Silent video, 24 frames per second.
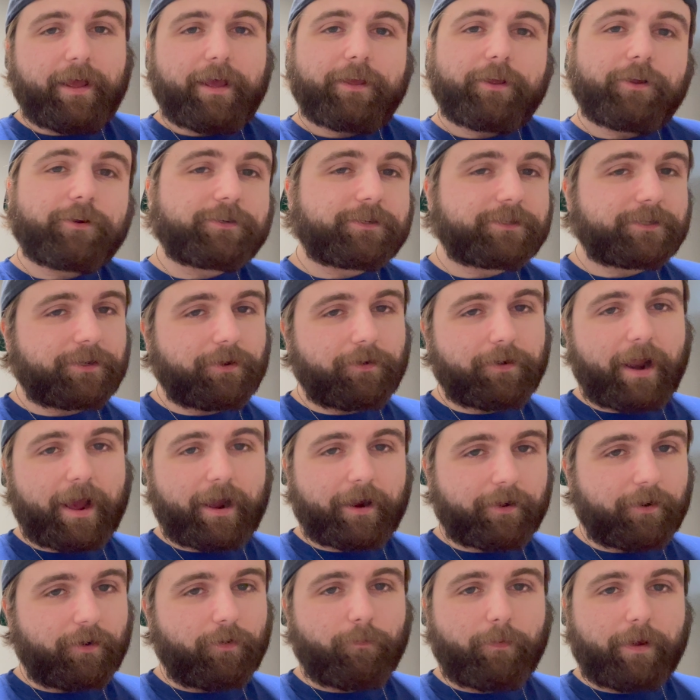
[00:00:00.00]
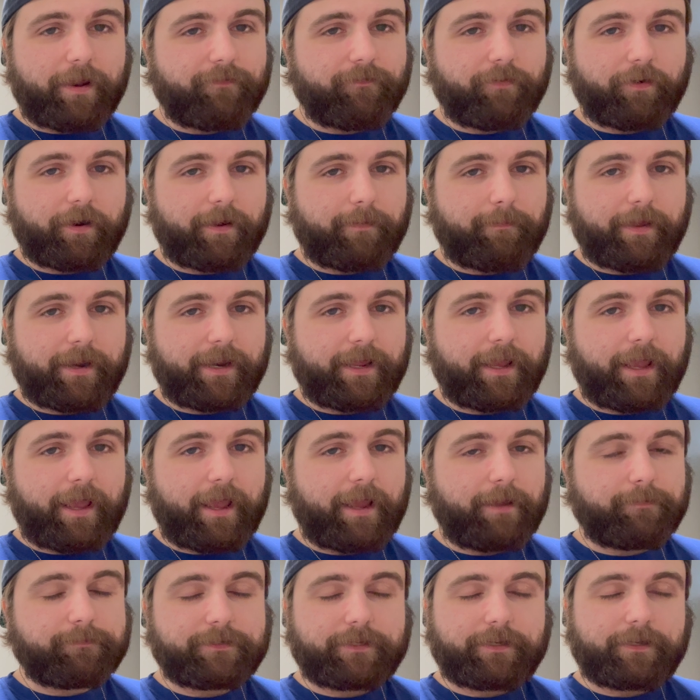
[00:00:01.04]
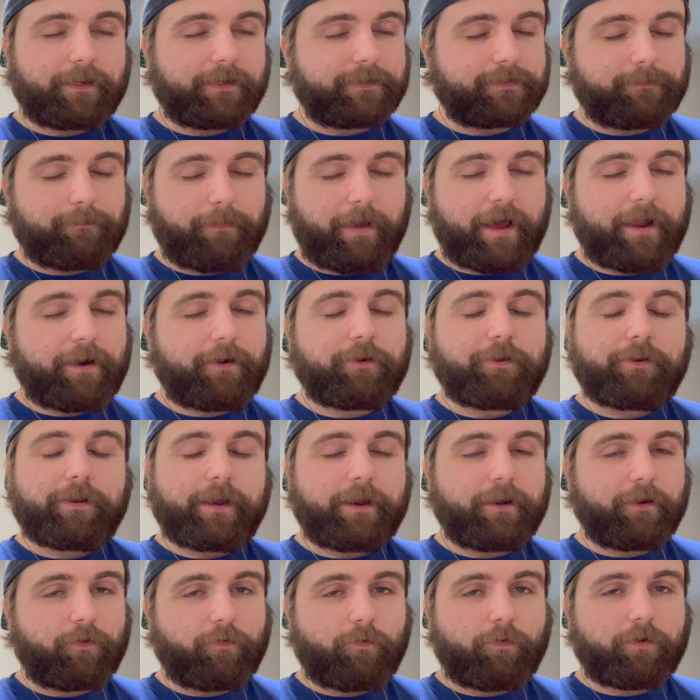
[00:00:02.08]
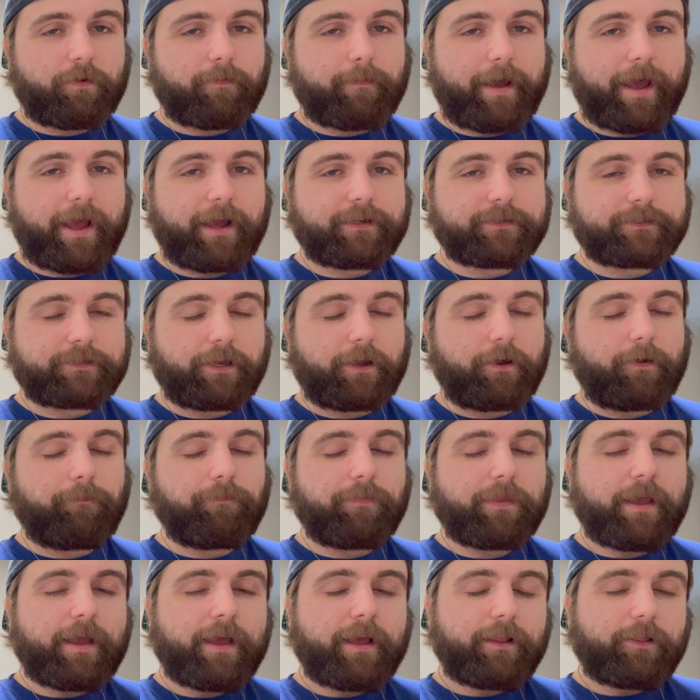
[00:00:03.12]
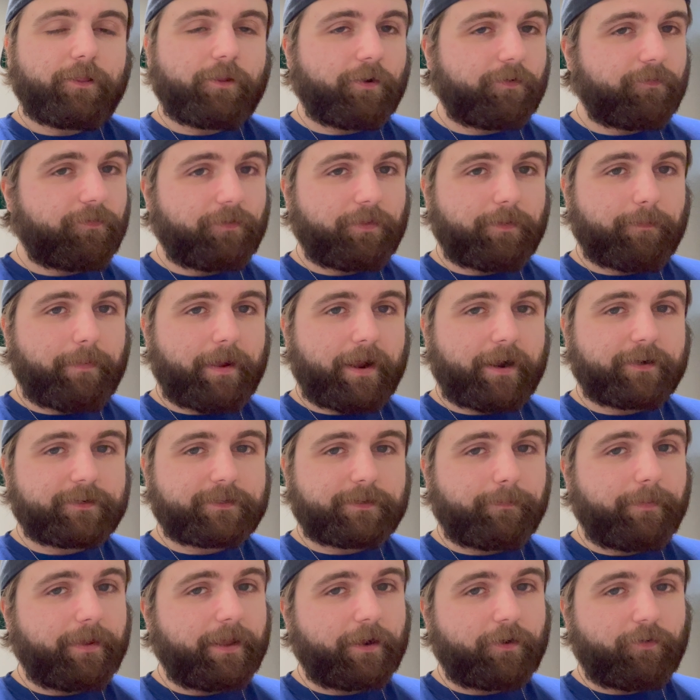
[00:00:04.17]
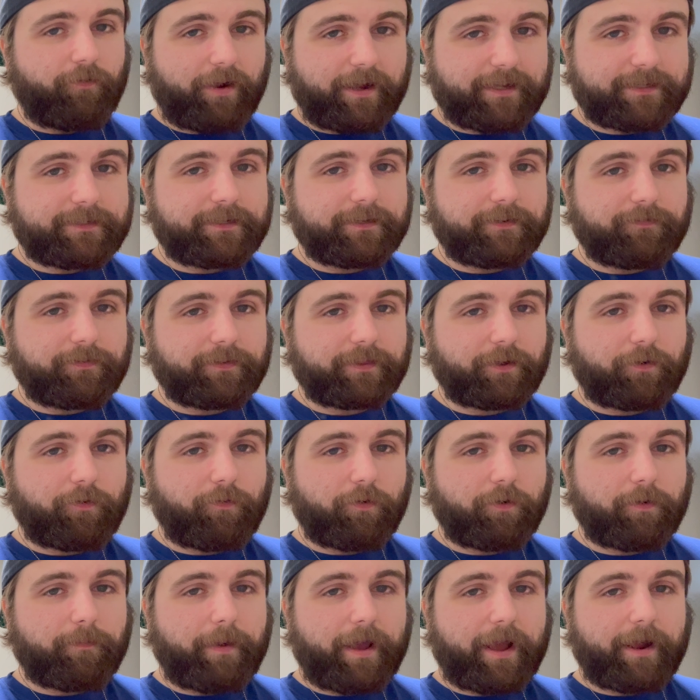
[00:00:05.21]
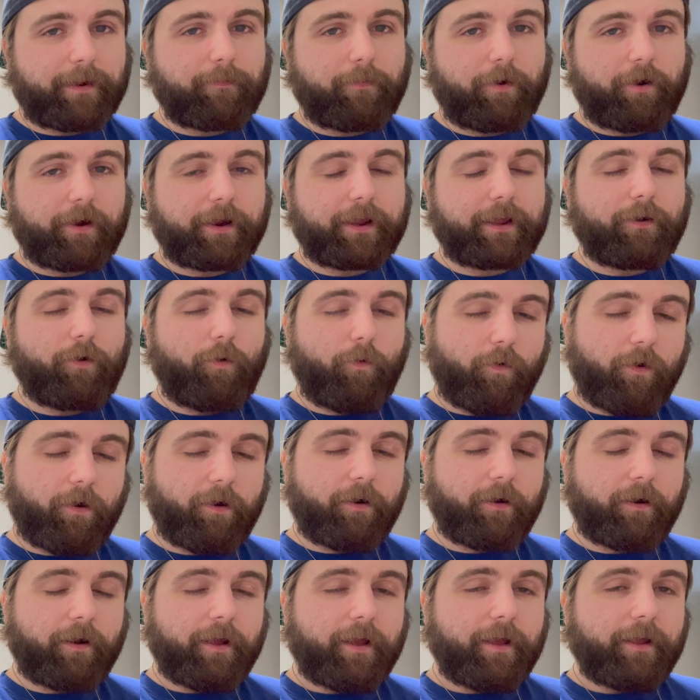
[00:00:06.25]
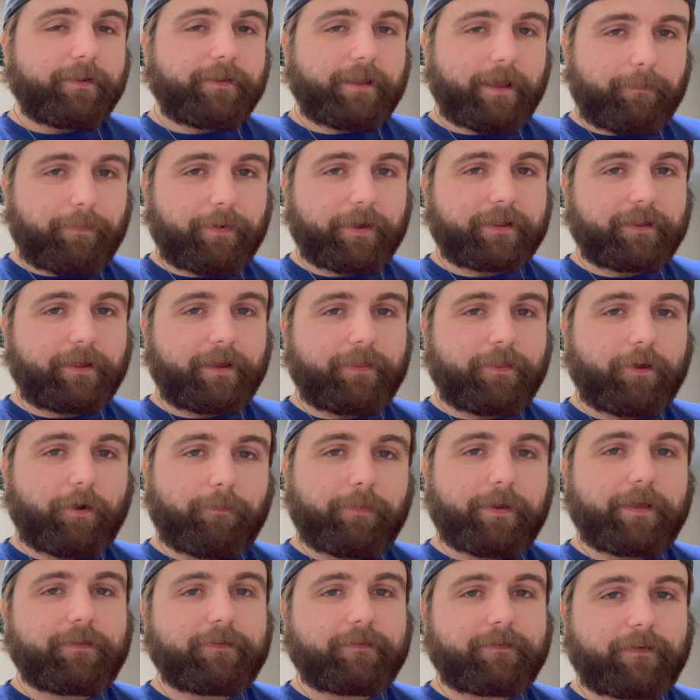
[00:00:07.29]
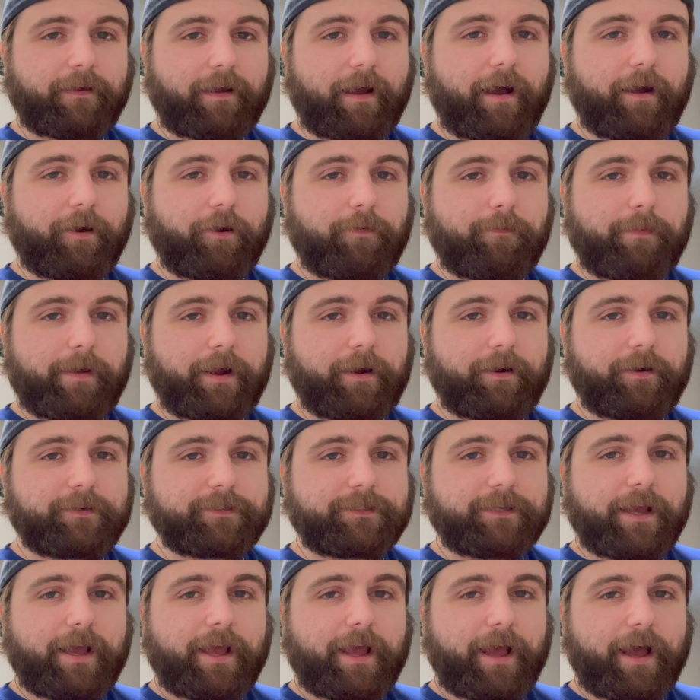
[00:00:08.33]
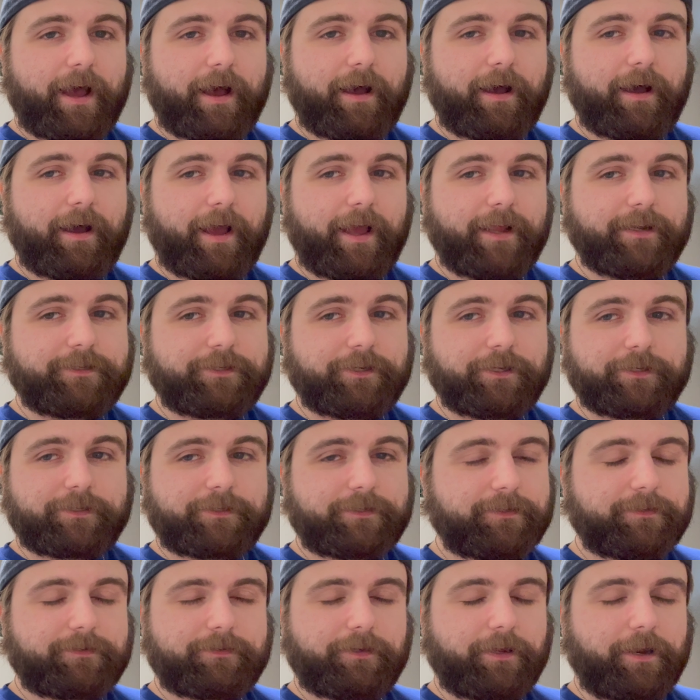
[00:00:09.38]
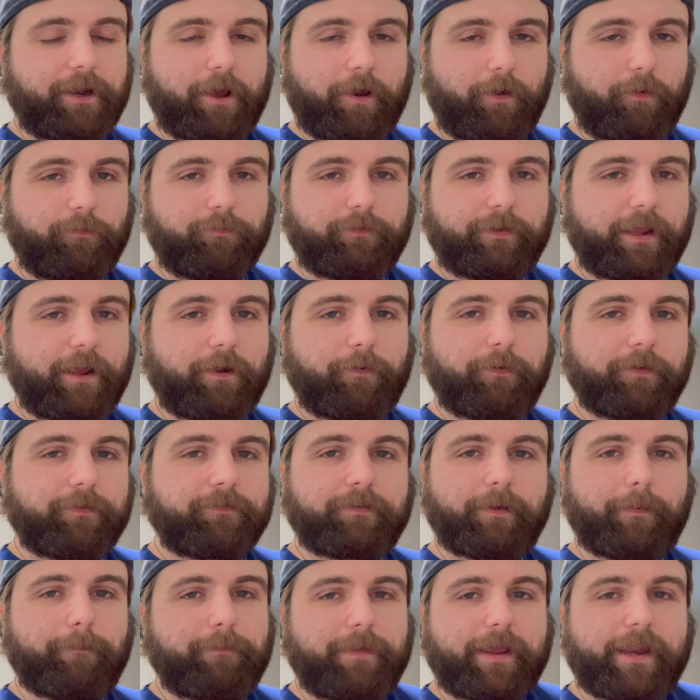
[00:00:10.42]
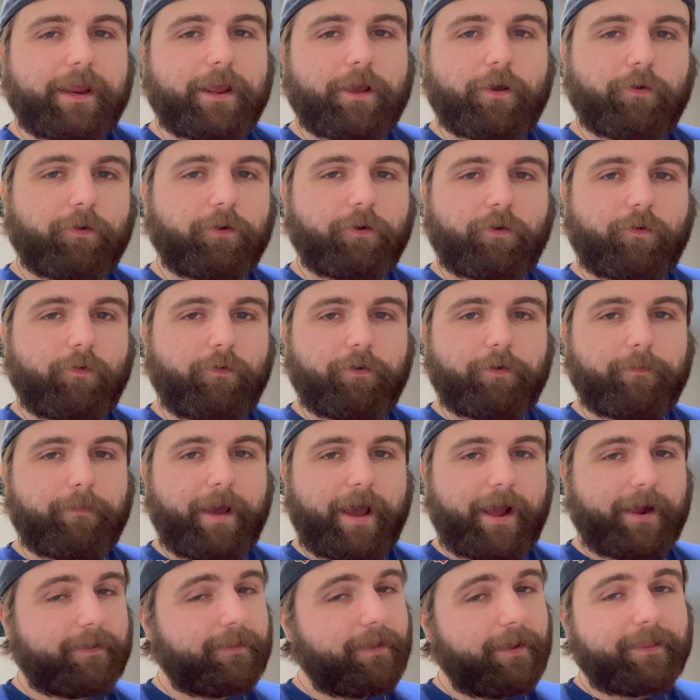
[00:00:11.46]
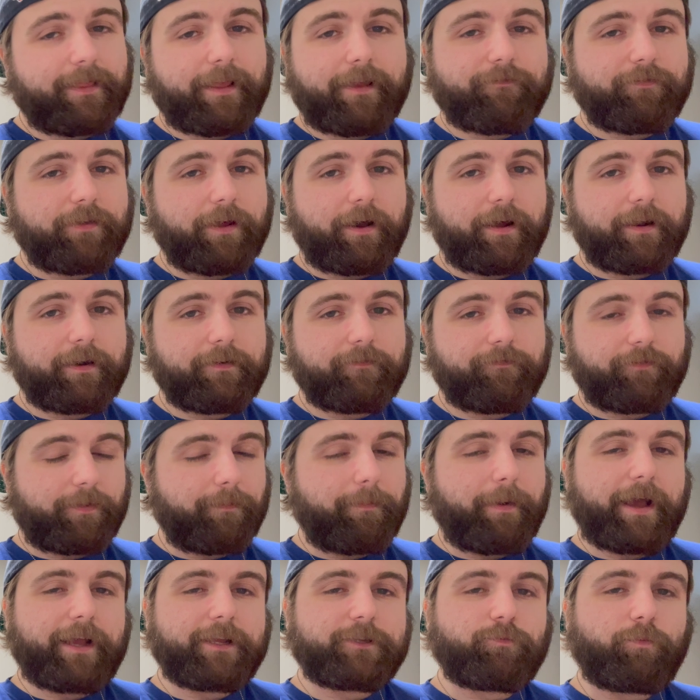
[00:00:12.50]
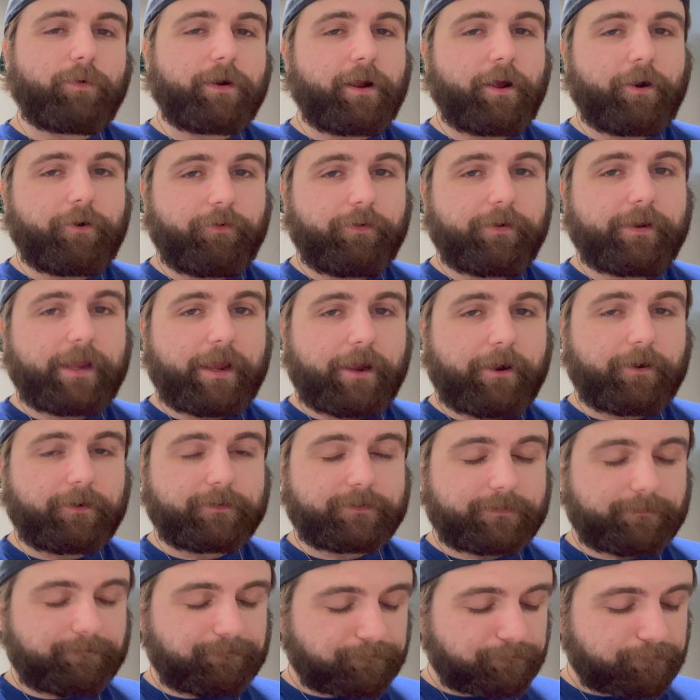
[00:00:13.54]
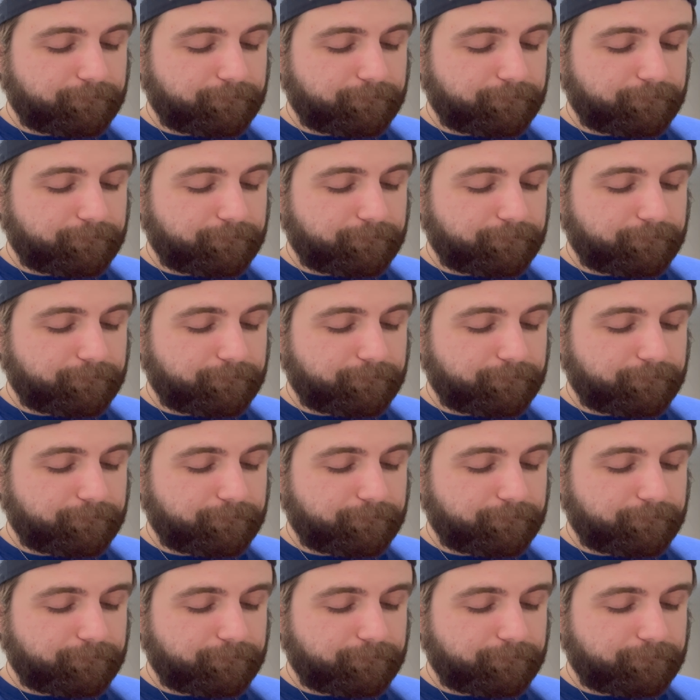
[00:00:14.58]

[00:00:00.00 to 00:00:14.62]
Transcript: You're still not going to win very many games. It doesn't matter. You need a quarterback. So look for the Bears to be aggressive at the quarterback market, or typically they'll be the Chicago Bears uh, and just, you know, deal with some mediocre quarterback like they've done for the past 100 years.